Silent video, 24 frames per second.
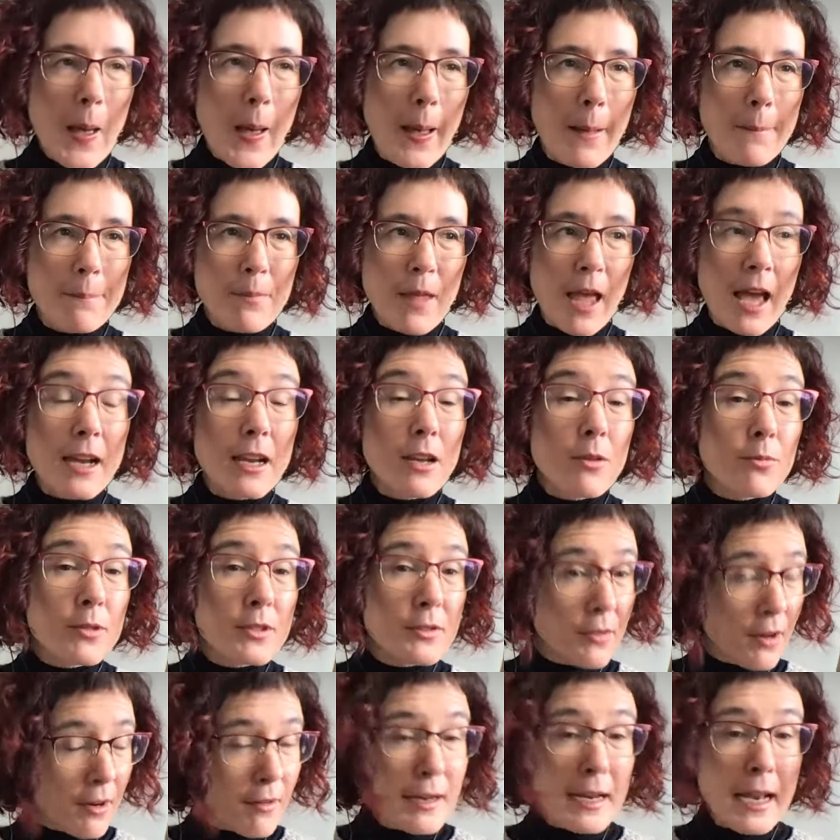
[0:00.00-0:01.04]
Um, and it
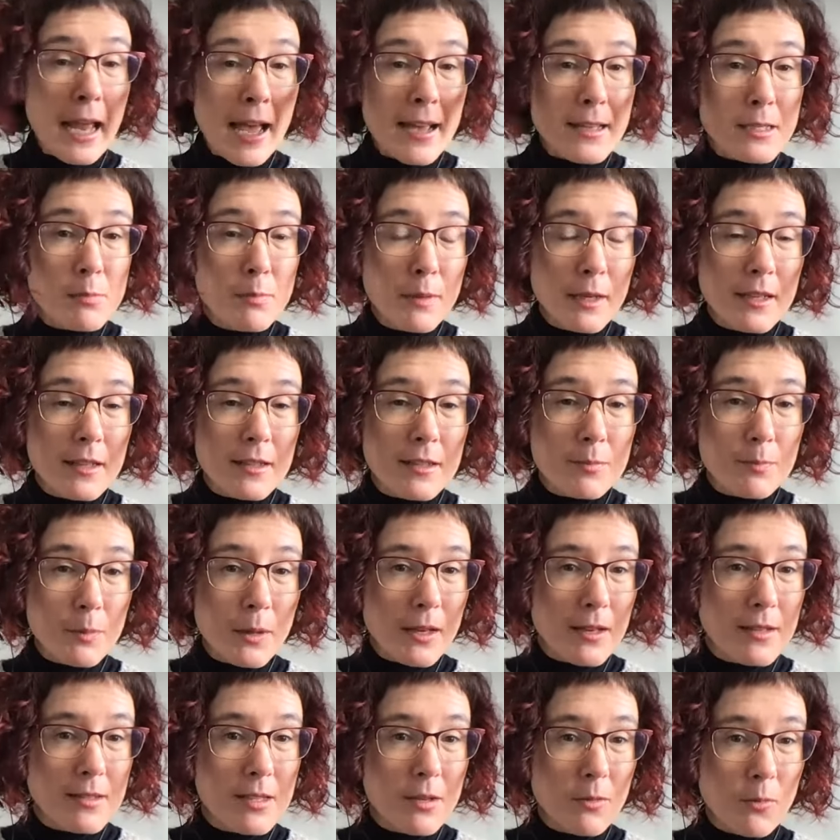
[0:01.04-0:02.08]
was very last minute
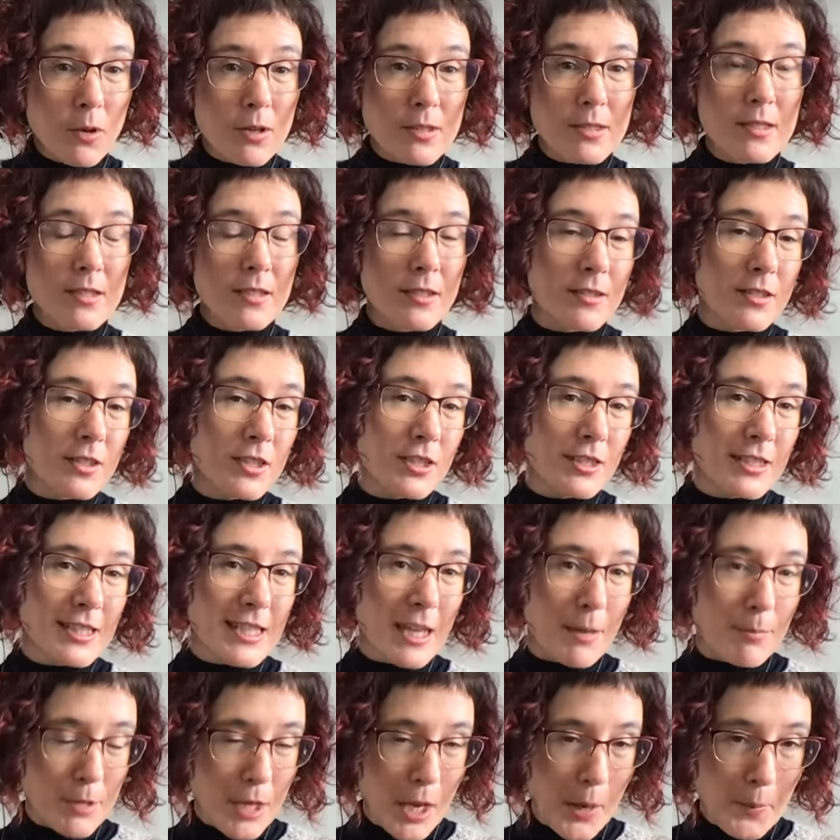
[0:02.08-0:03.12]
because it wasn't until
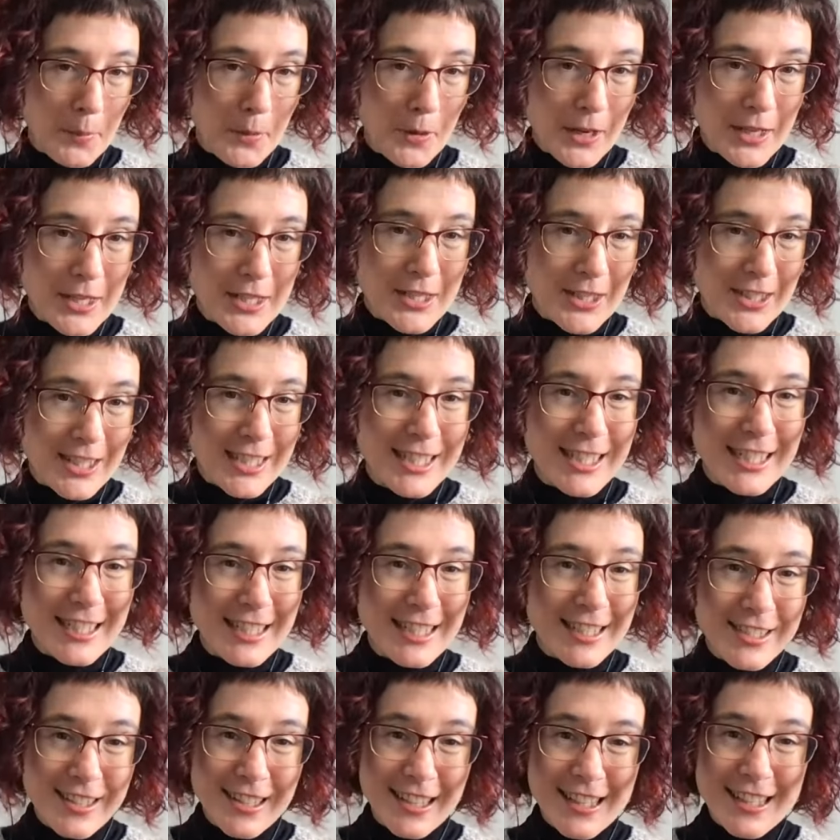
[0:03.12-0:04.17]
September I started
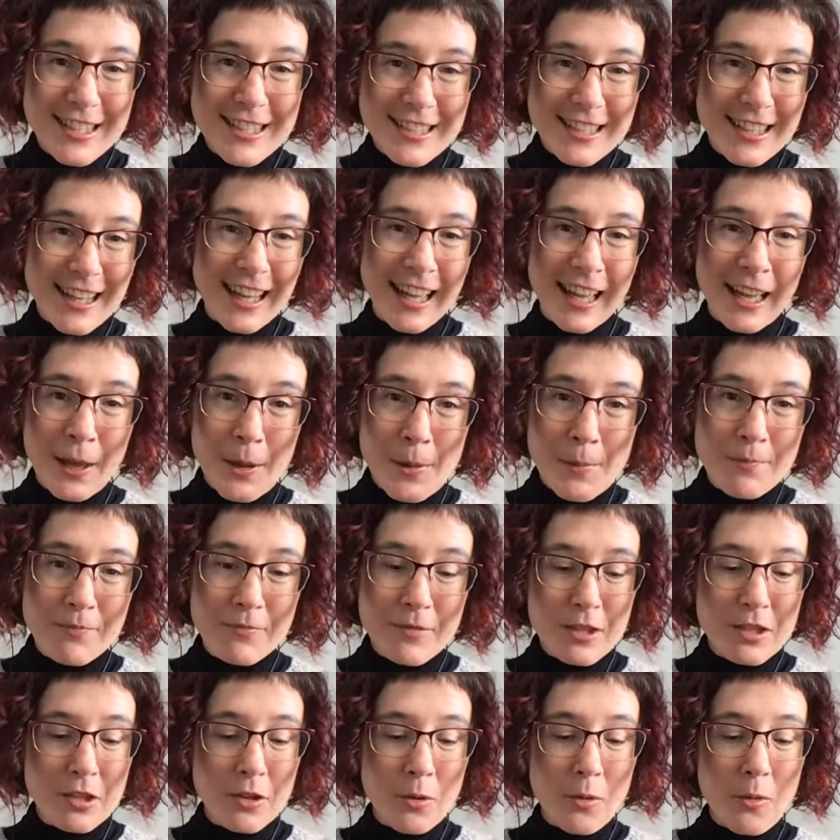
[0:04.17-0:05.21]
knitting it. Um,
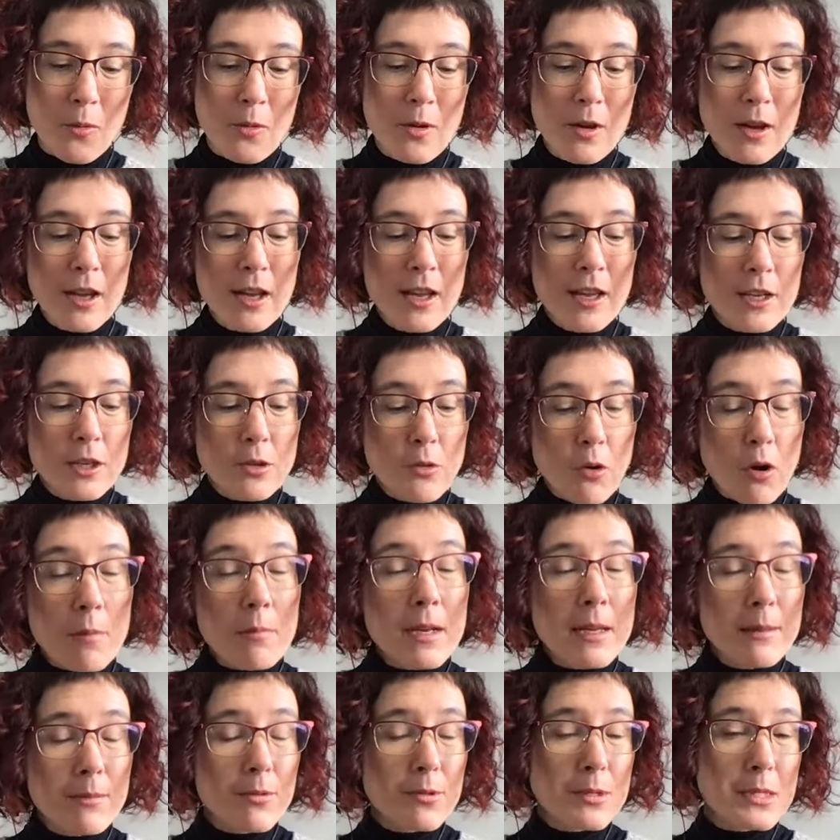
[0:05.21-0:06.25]
so
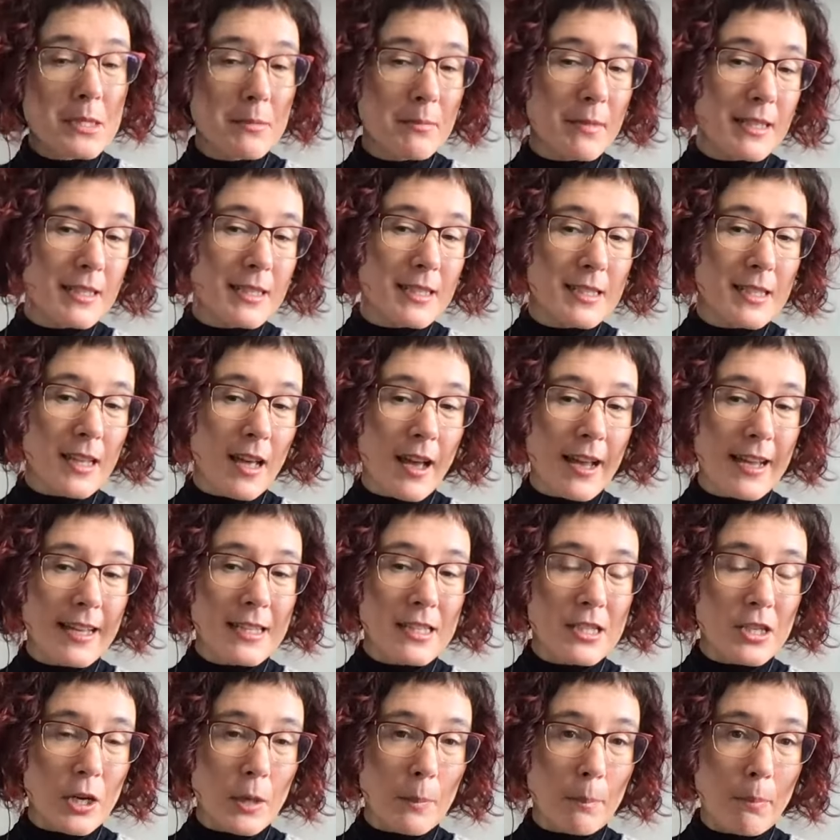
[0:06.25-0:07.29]
normally most of my
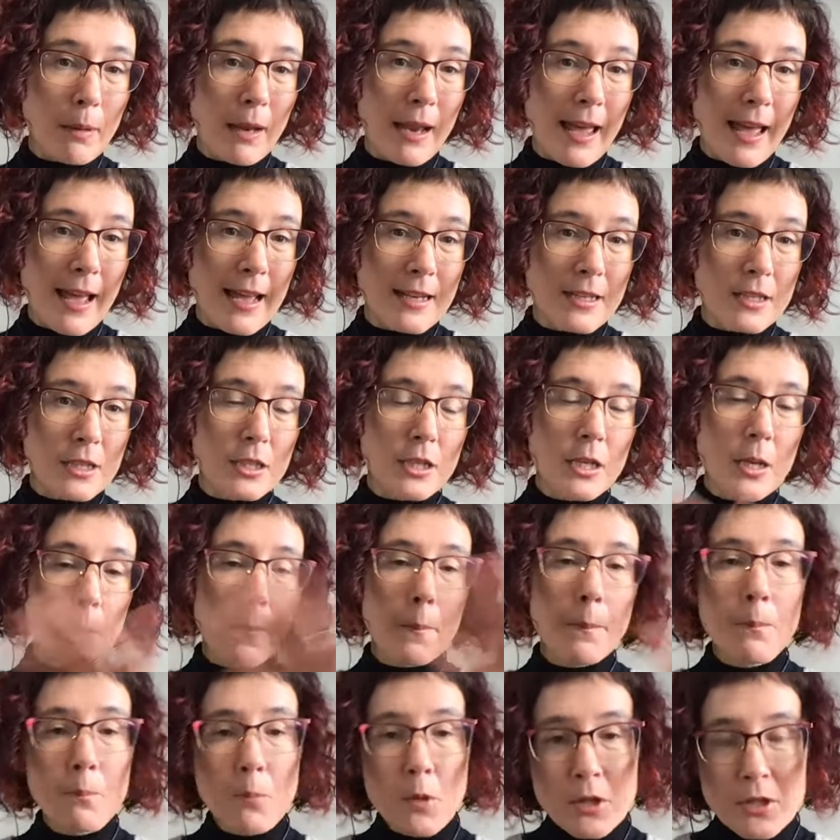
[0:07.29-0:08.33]
designs are planned
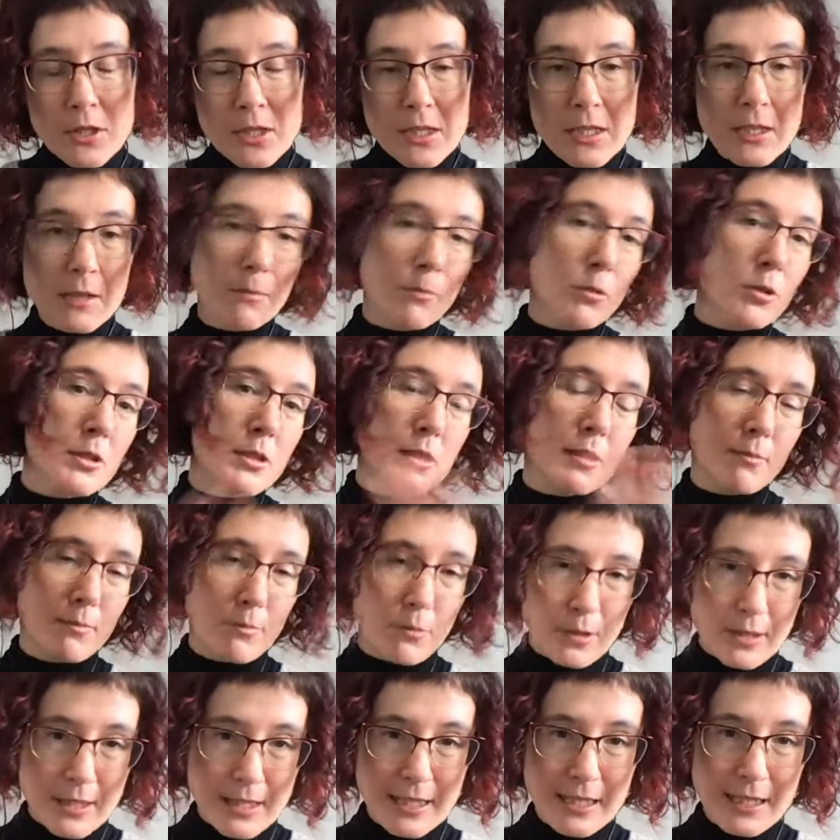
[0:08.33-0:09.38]
months and months and
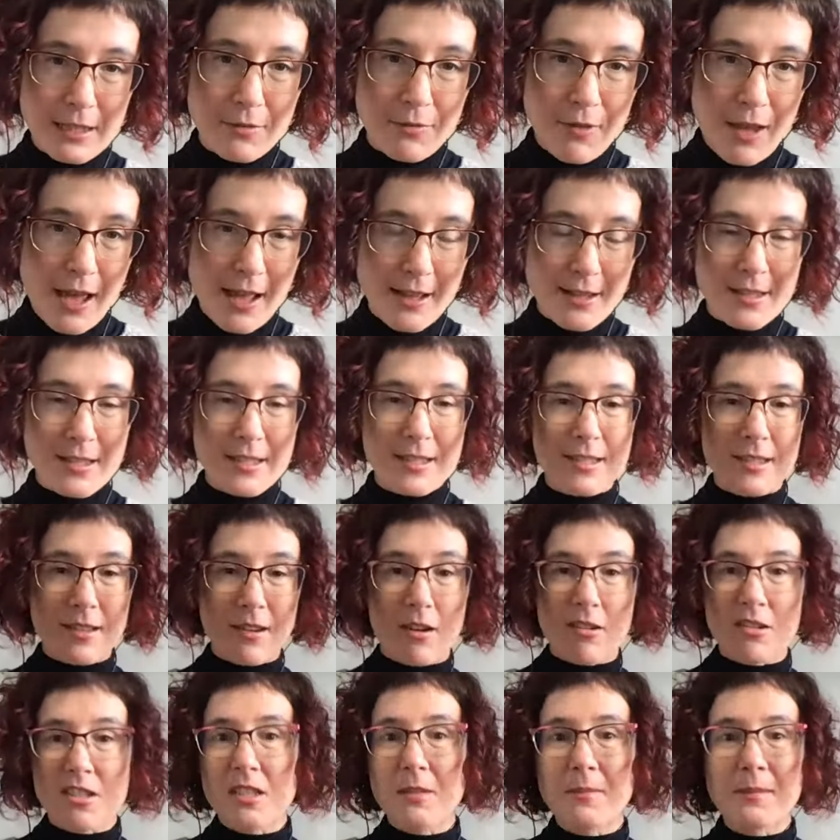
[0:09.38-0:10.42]
months in advance,
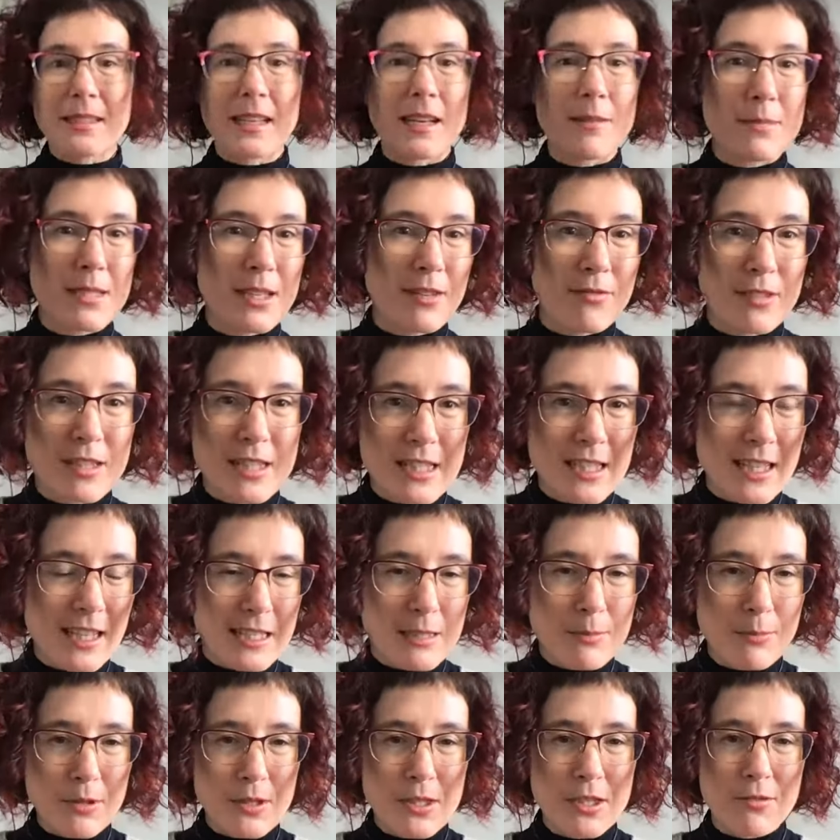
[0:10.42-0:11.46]
or sometimes even
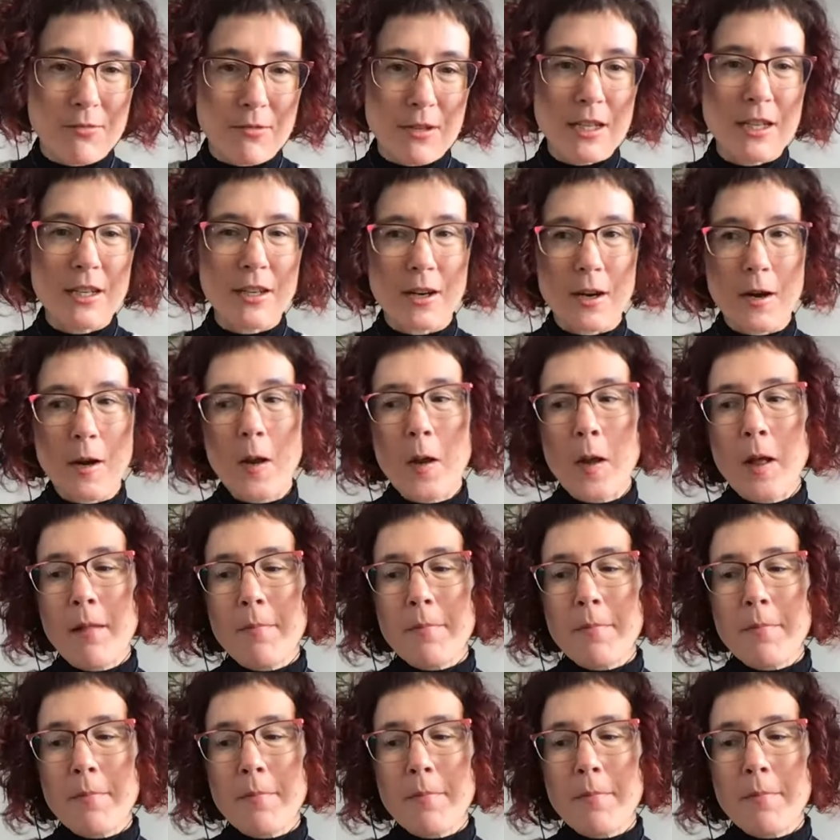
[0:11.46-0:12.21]
six months or a year.